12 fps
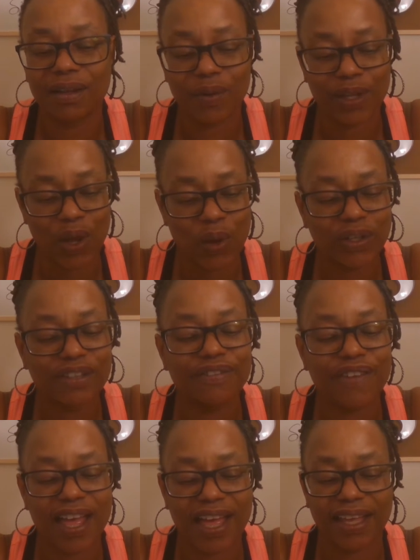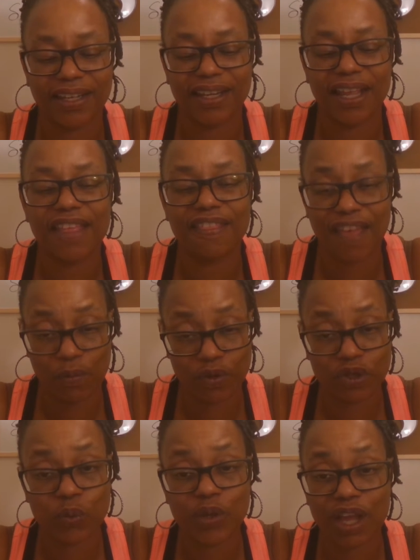We only find that
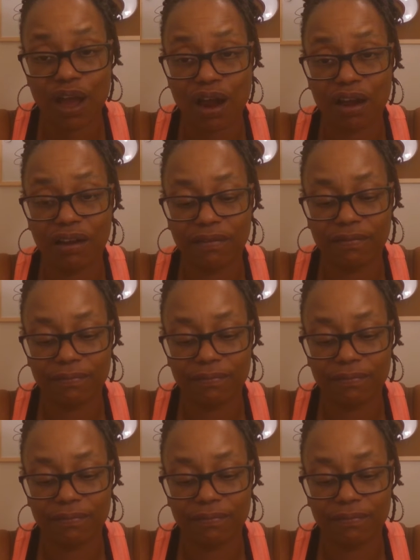which we are.